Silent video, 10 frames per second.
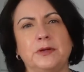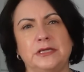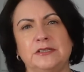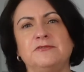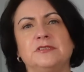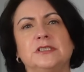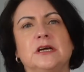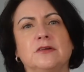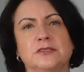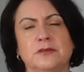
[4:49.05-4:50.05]
but different
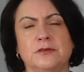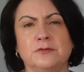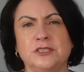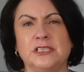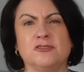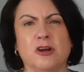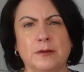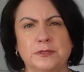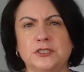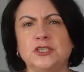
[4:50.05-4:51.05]
styles, that was
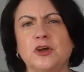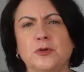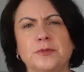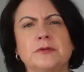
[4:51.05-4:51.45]
described as taupe.